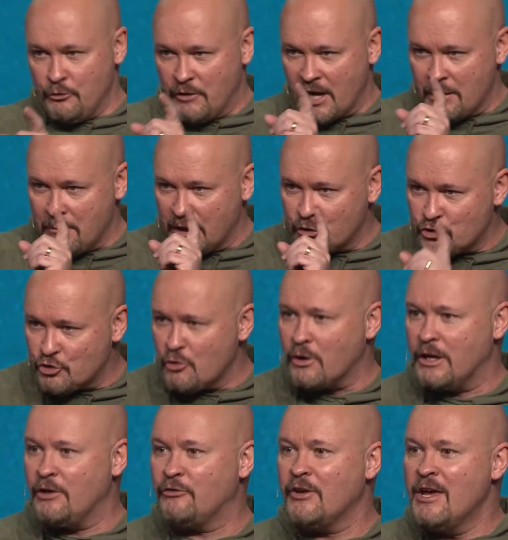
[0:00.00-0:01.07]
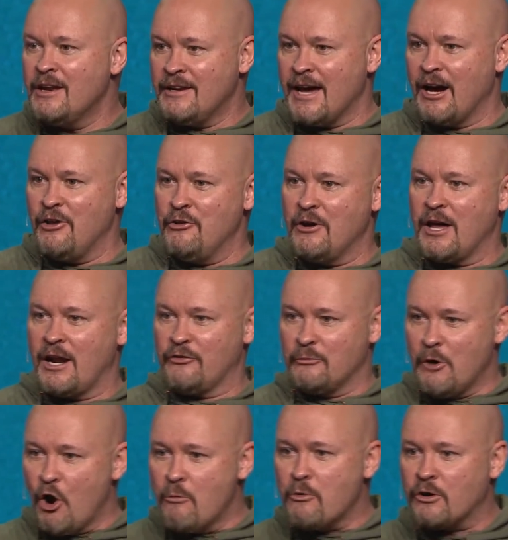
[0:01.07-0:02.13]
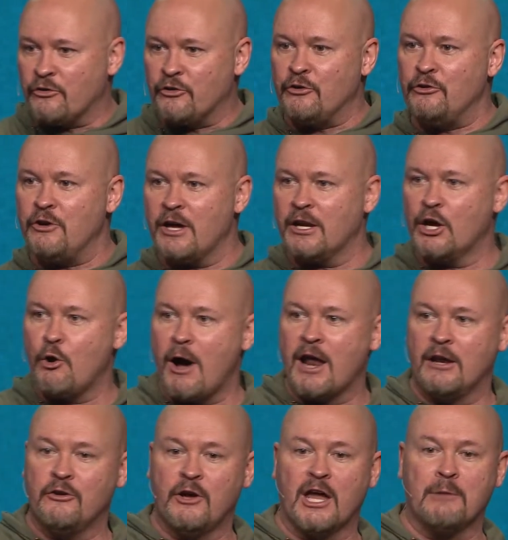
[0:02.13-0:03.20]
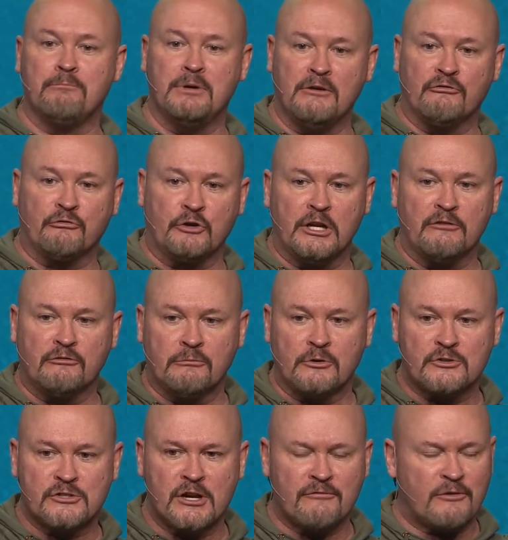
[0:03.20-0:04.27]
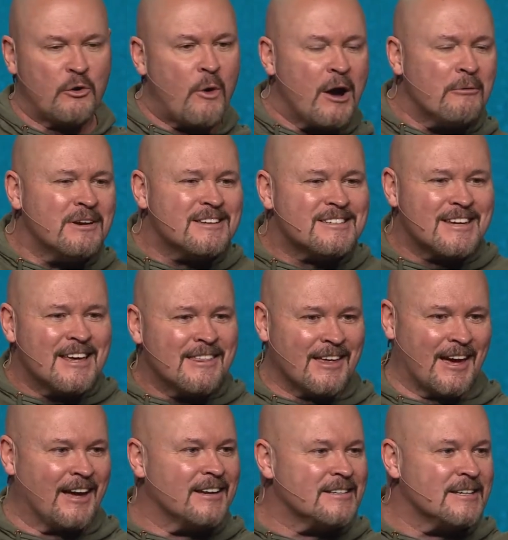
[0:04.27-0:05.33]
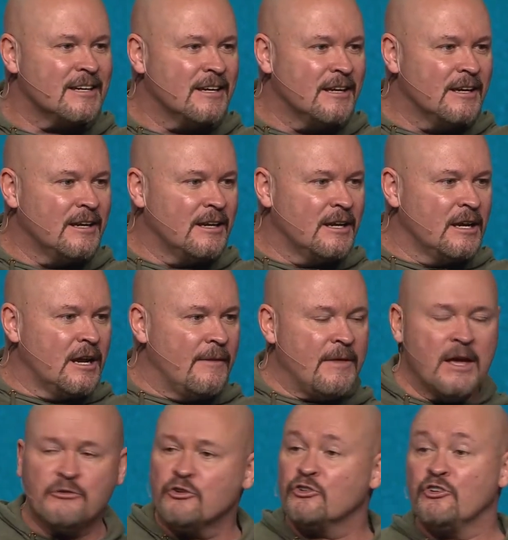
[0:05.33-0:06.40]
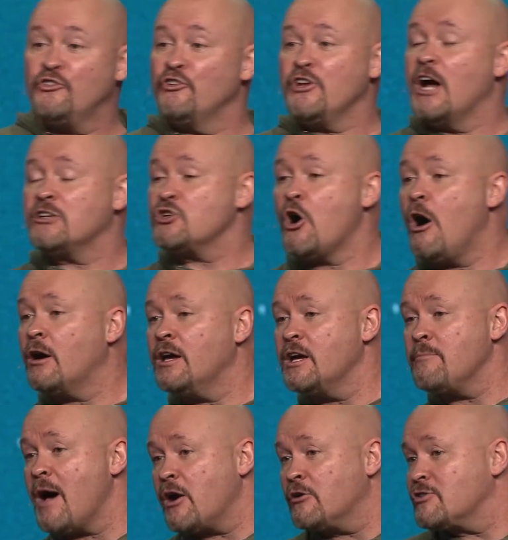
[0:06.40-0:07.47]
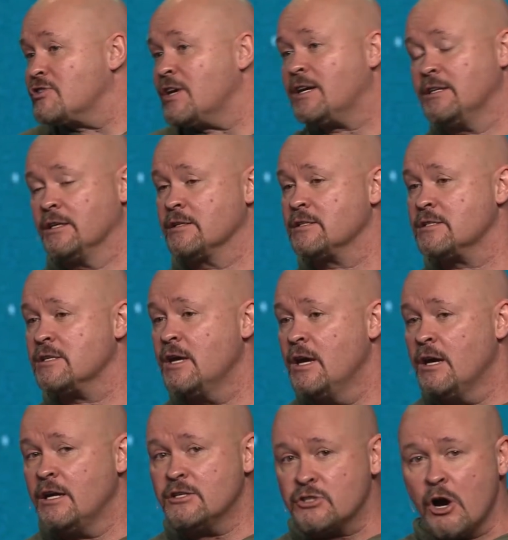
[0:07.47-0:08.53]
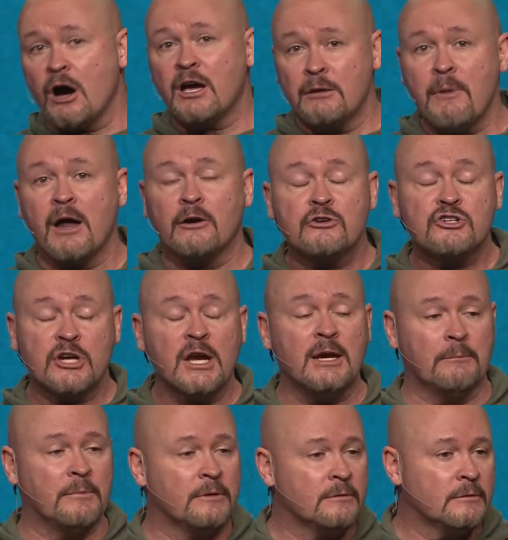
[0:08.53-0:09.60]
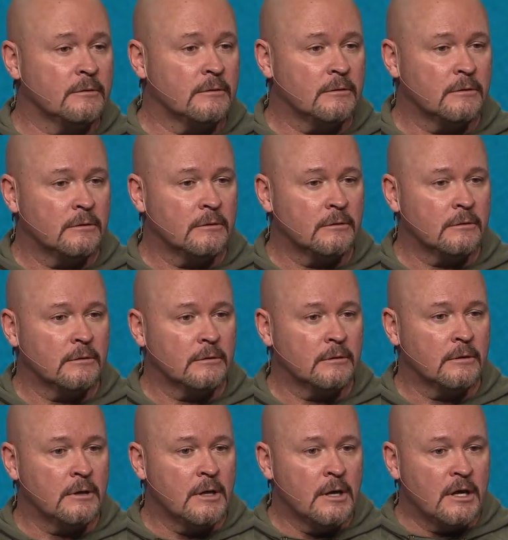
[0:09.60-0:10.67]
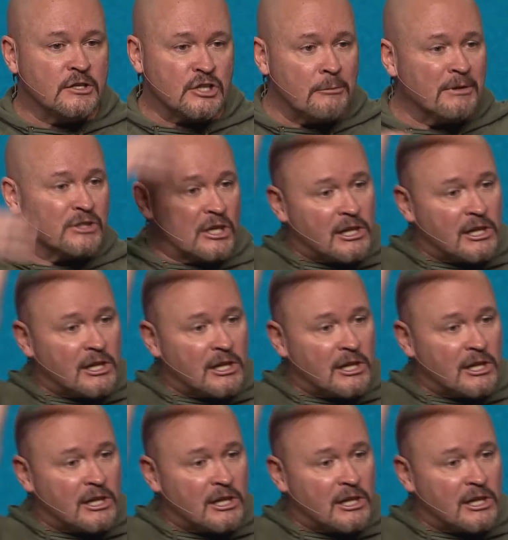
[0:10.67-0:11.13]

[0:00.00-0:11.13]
you got to make a choice. Now you got to have some homework to do. You got to go out and you got to be freed from your suffering. Why would he say that? And the answer is because he's not talking about her sickness. He's talking about her shame. He's talking about the